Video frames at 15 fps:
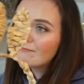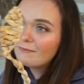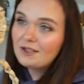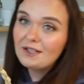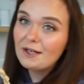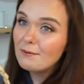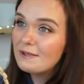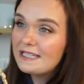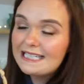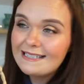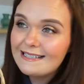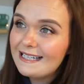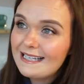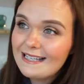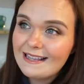you know when you
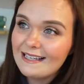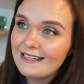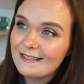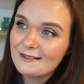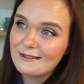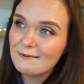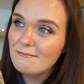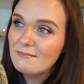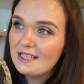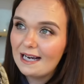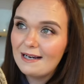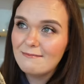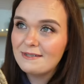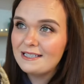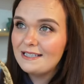see things
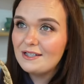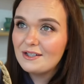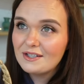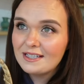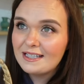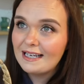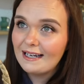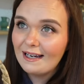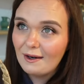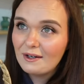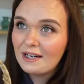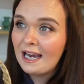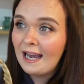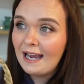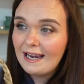sometimes and you just think,
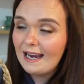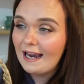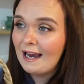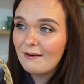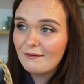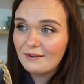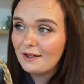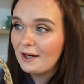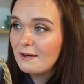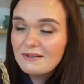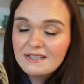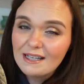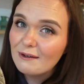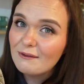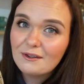okay, I have no
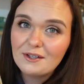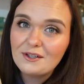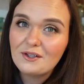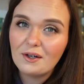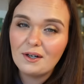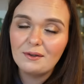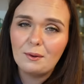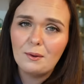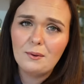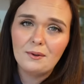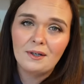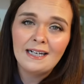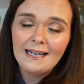self-control. Oh,